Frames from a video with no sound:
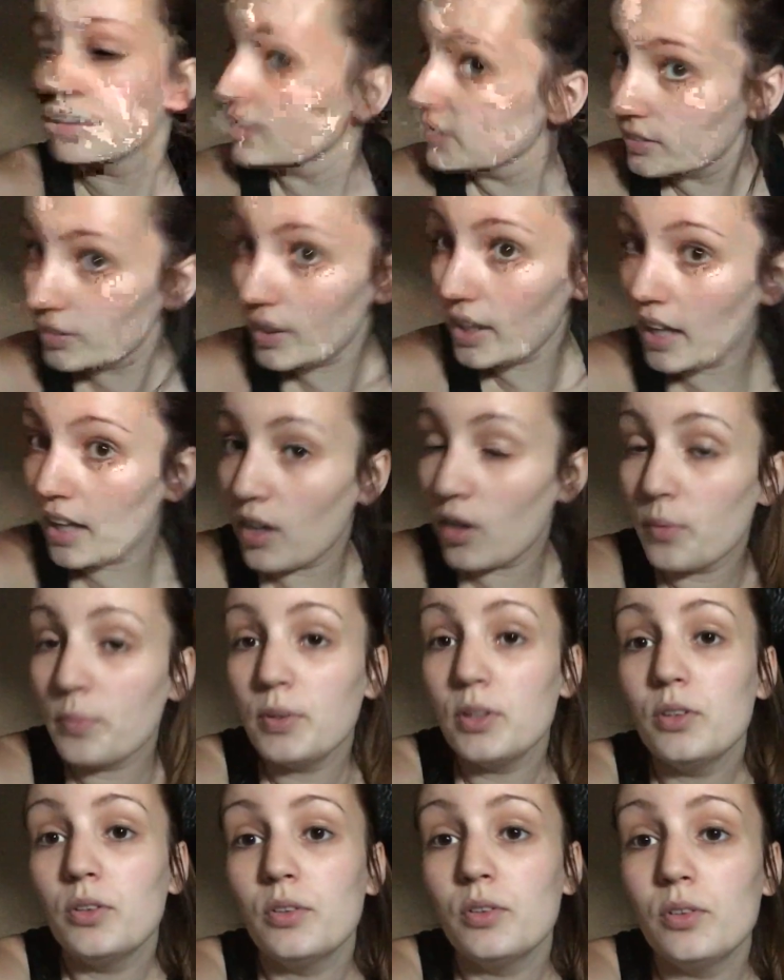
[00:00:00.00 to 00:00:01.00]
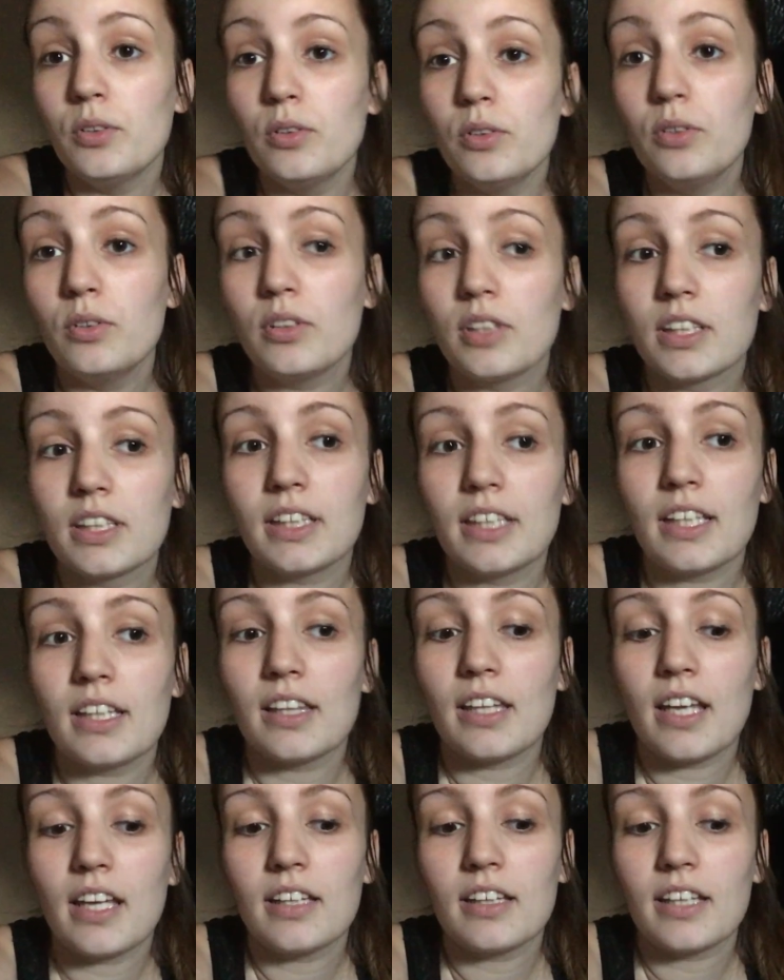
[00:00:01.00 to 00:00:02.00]
So yeah, I hope you click
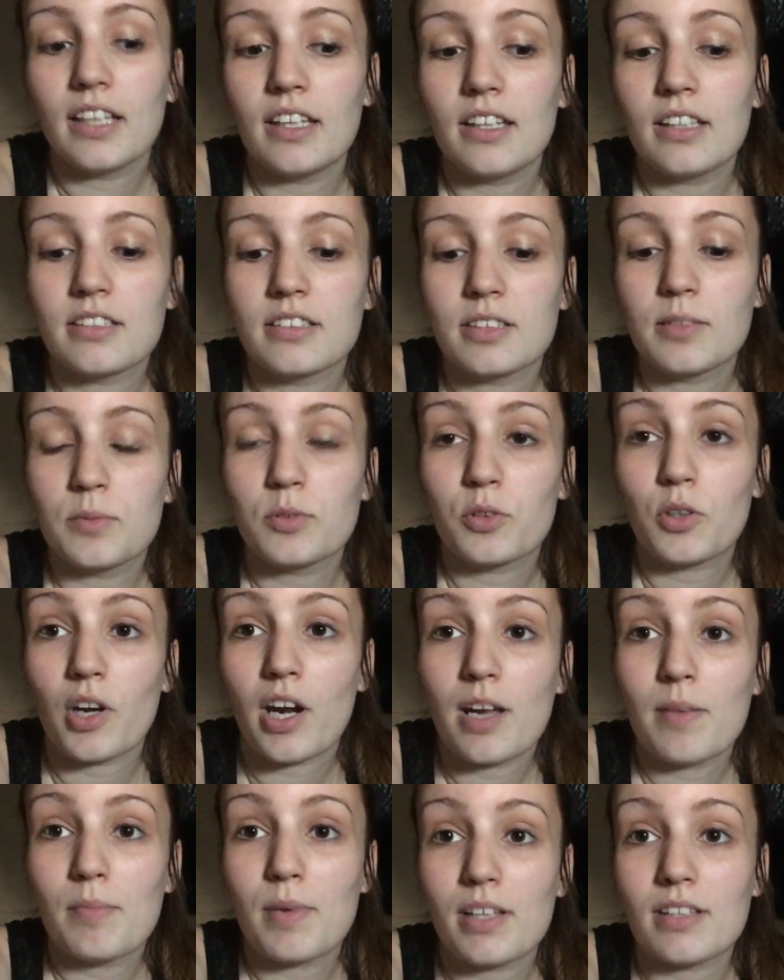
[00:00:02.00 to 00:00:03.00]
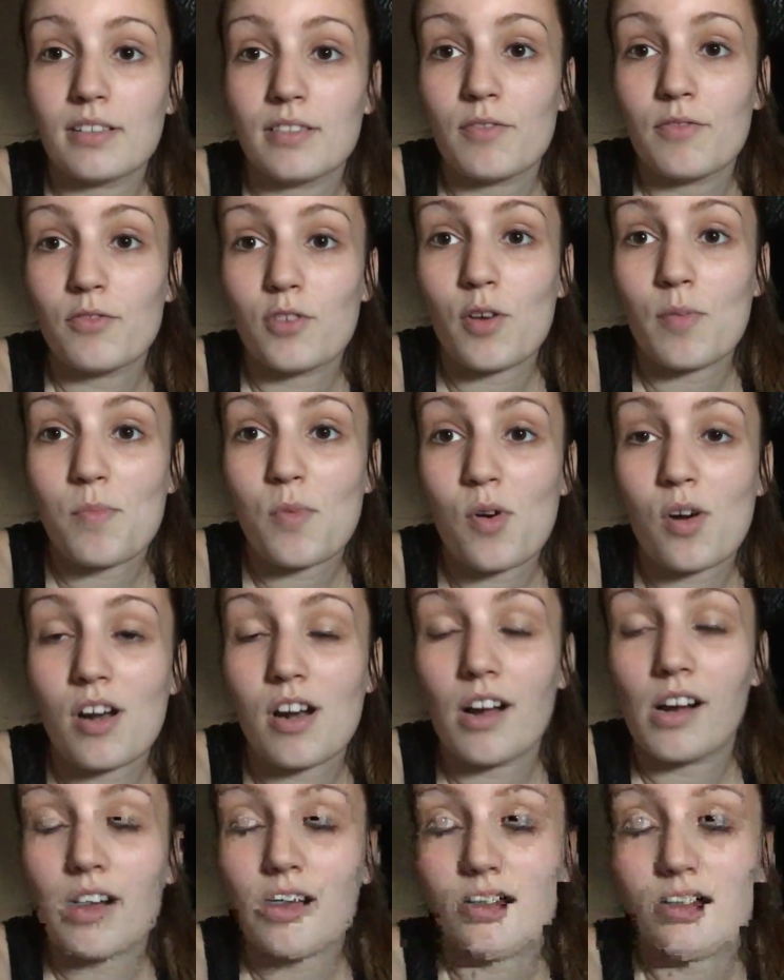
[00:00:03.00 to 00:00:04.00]
that like and subscribe button for more
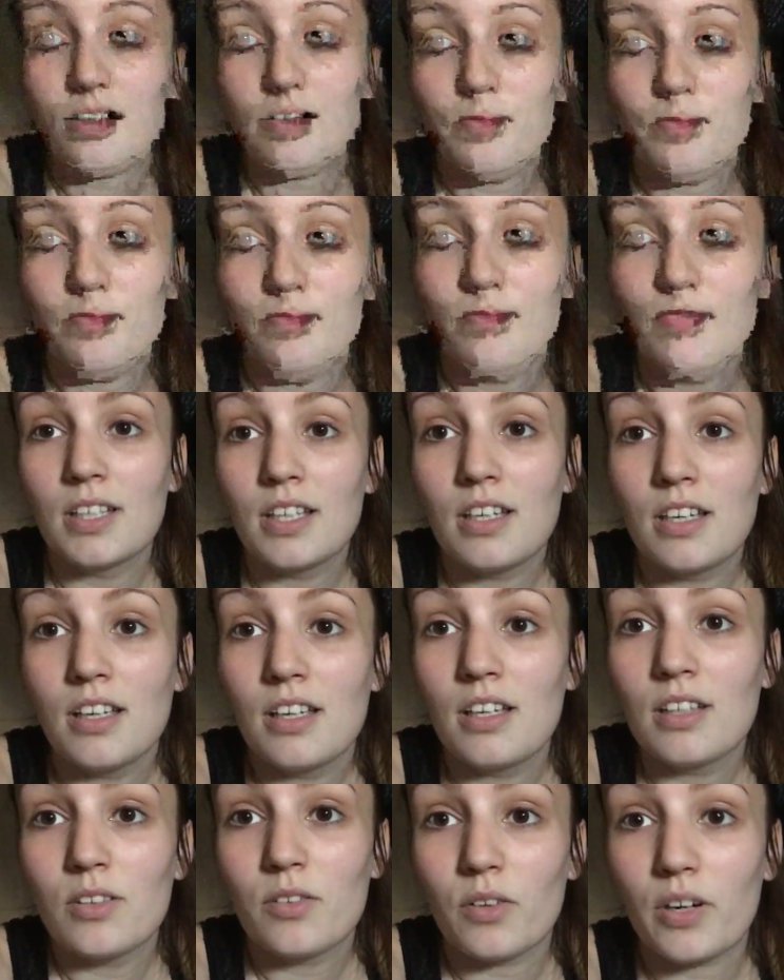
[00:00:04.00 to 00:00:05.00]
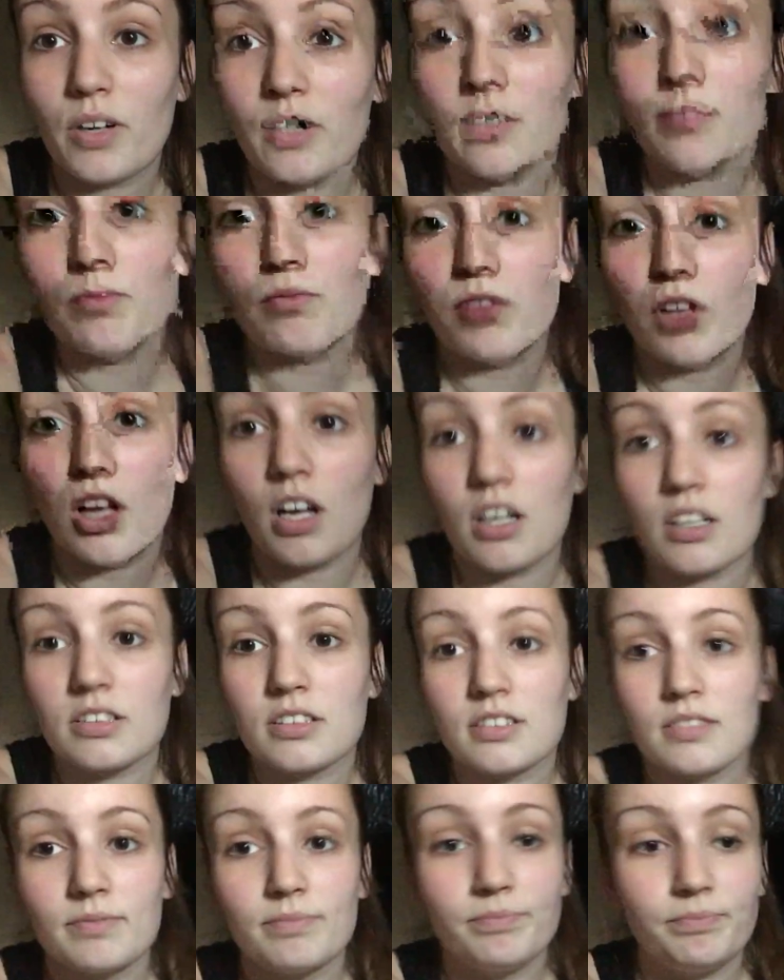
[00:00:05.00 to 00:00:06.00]
awesome random
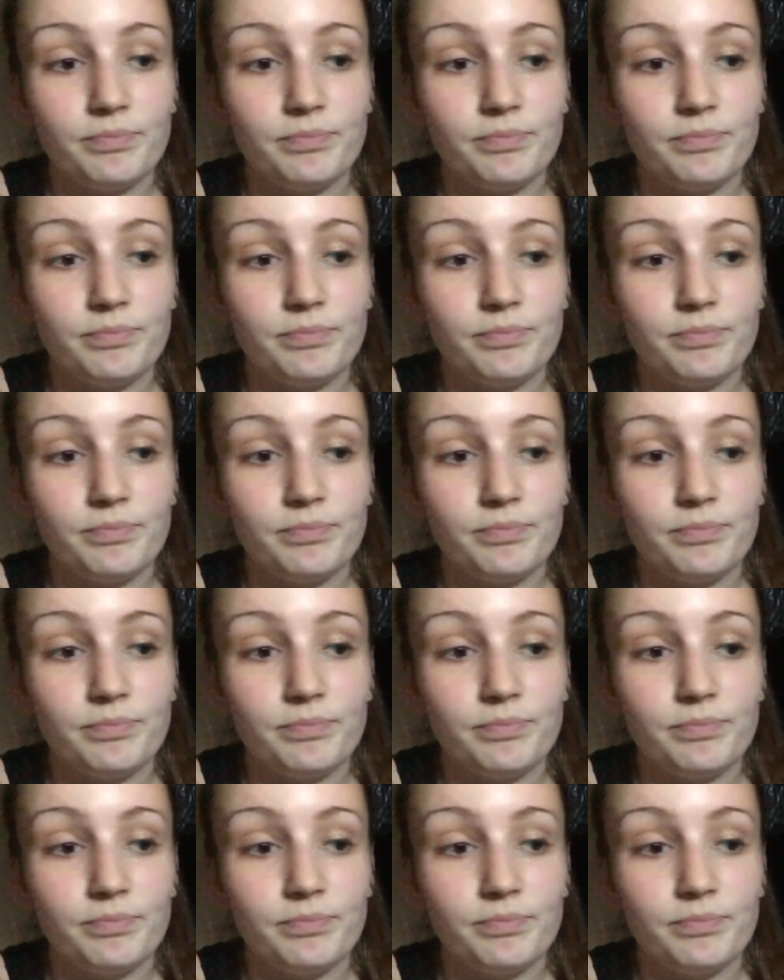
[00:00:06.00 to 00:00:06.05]
vlogs.